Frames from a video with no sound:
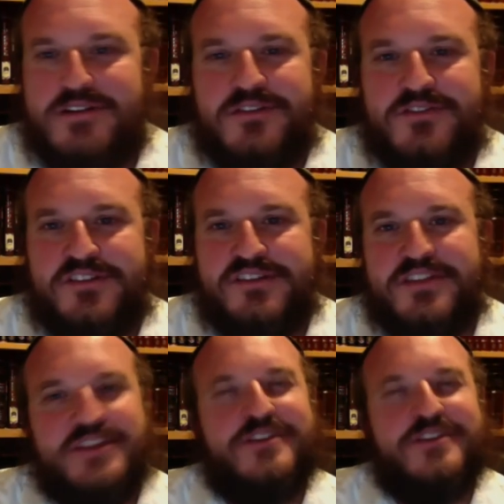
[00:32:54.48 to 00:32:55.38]
There's
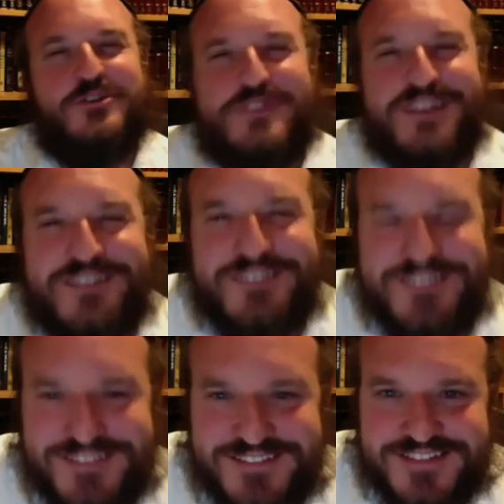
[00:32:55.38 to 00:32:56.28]
nothing cute here.
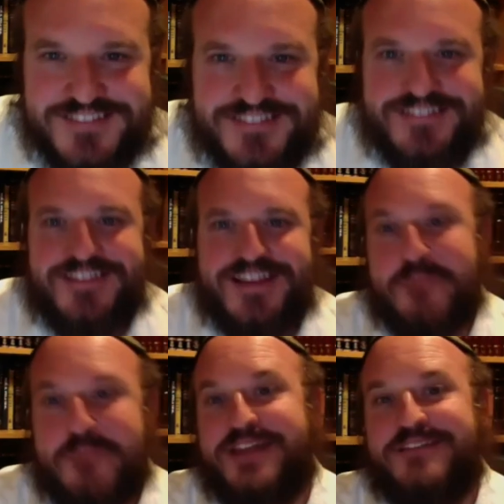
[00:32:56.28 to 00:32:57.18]
I
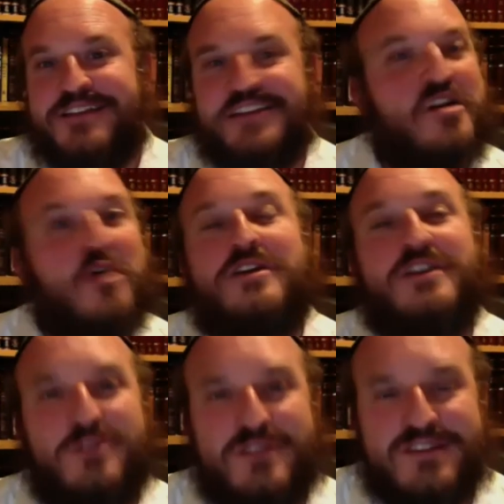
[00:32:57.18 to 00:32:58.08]
mean, it's all
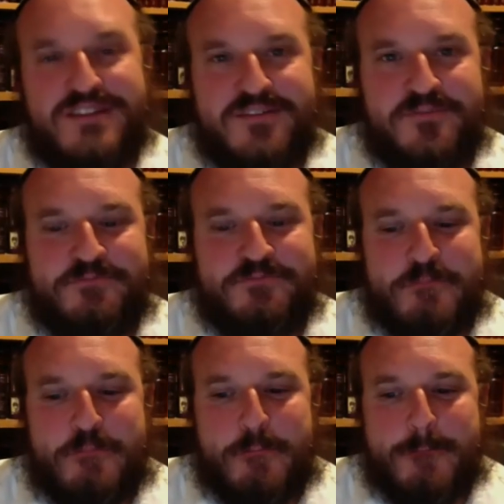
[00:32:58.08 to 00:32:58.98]
cute.
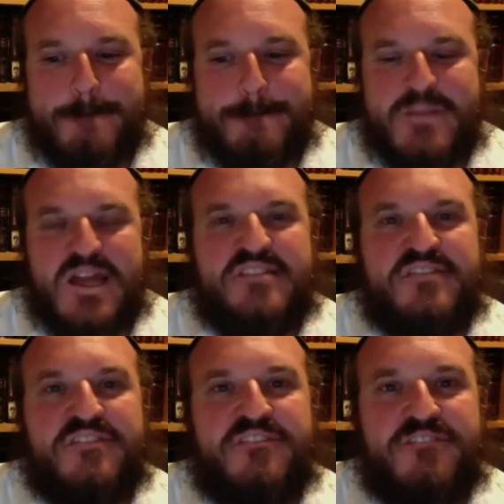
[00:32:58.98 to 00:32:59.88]
It's
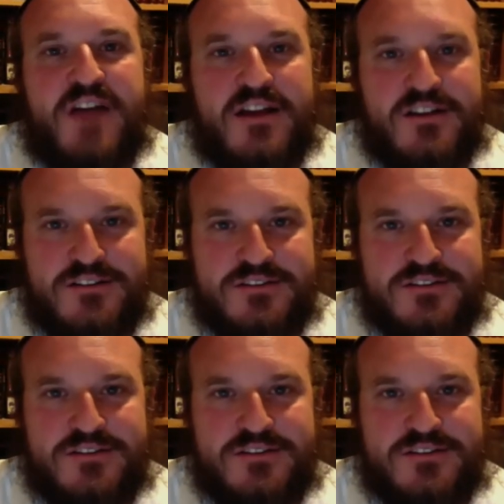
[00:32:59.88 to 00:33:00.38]
fire.